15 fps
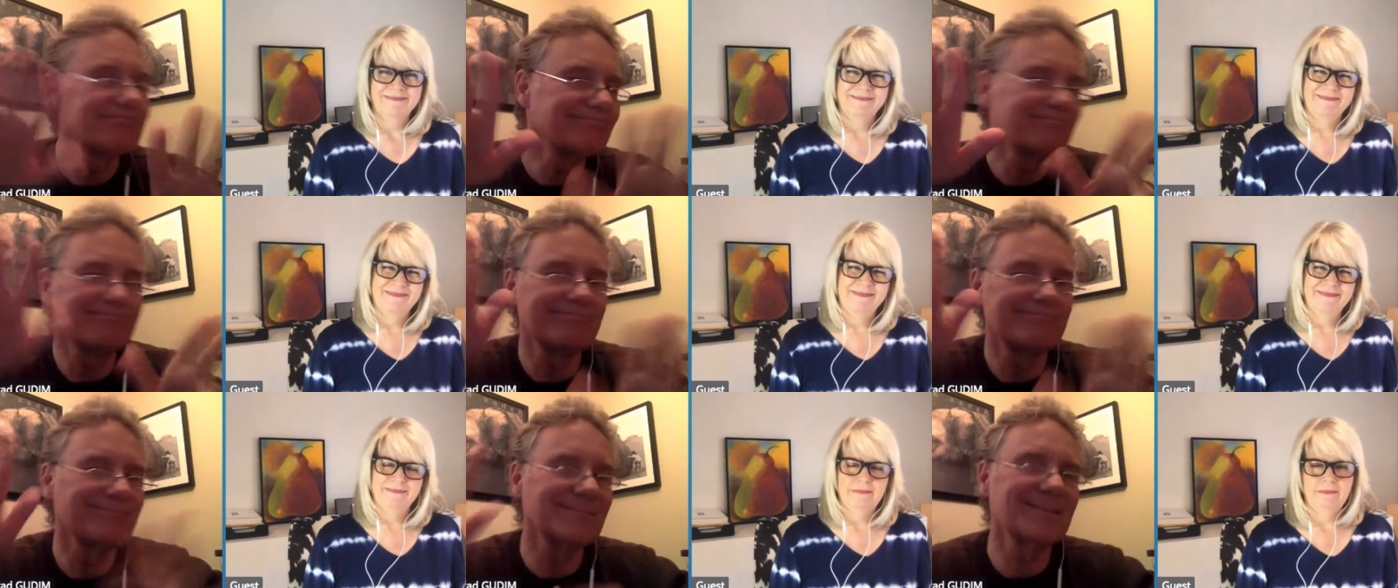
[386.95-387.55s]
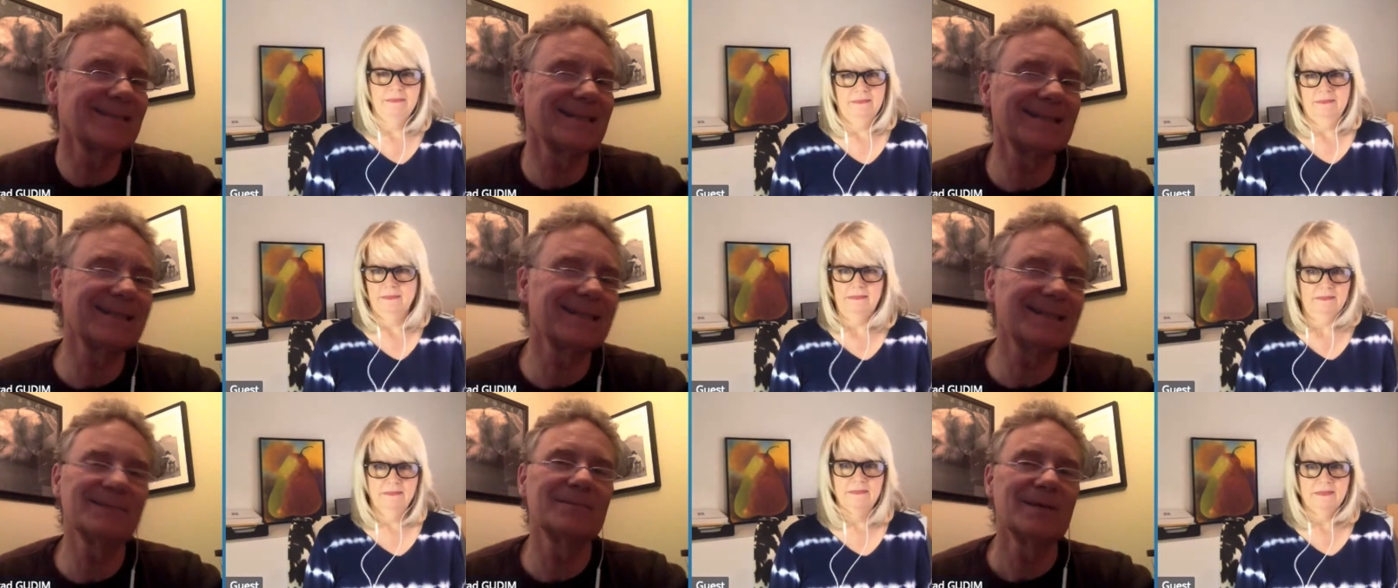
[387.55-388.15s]
Speaker 1: Mm. Eh,
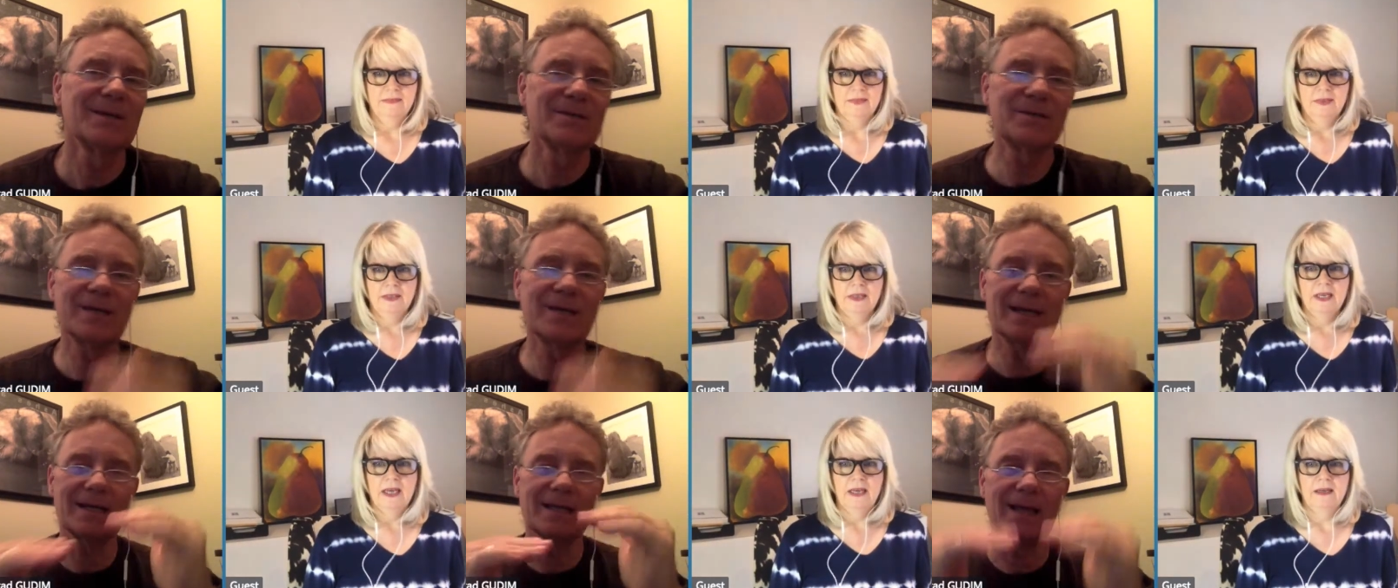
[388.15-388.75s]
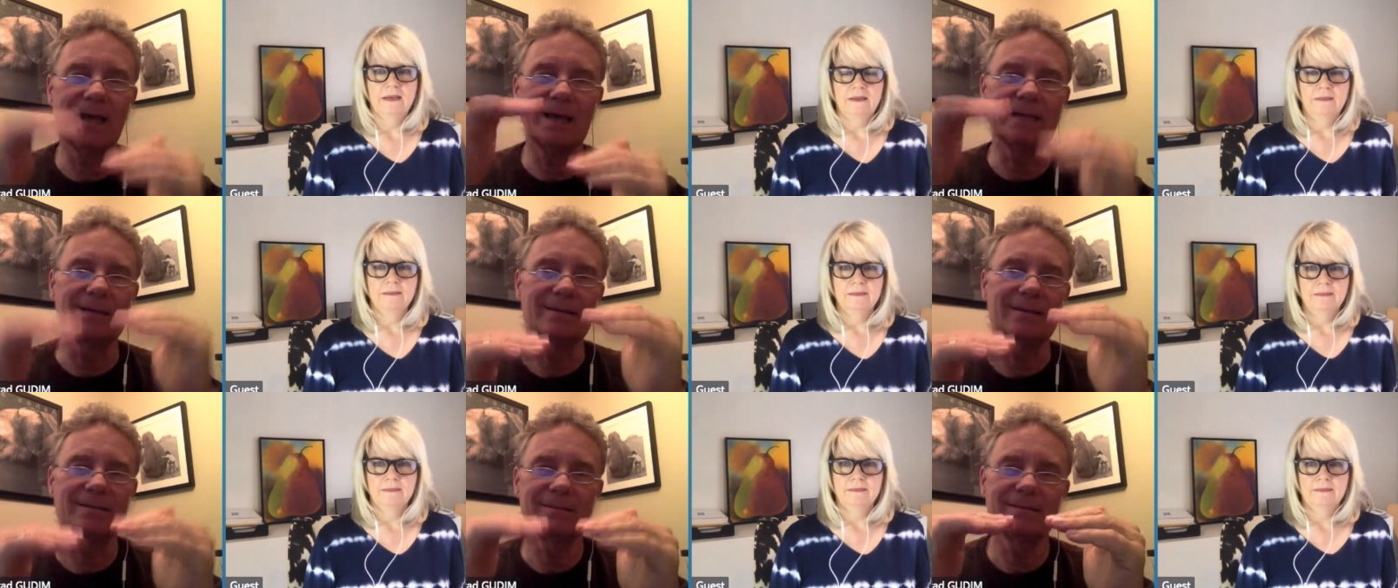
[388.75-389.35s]
so you got a yeah. line
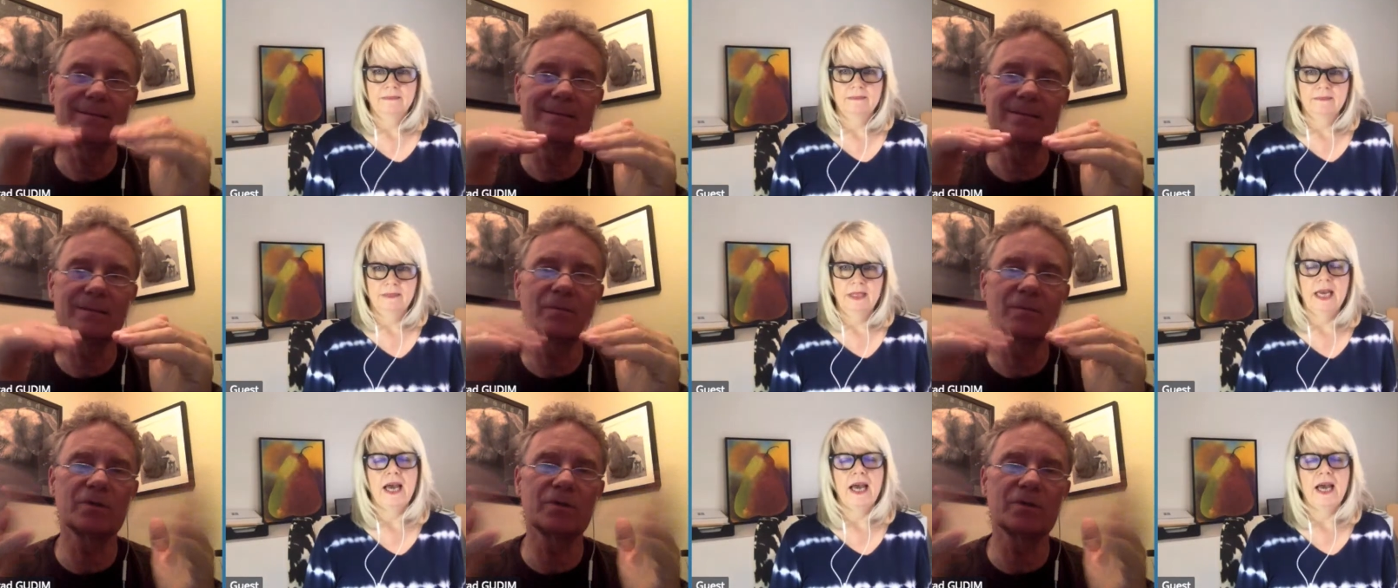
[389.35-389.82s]
and similar yeah.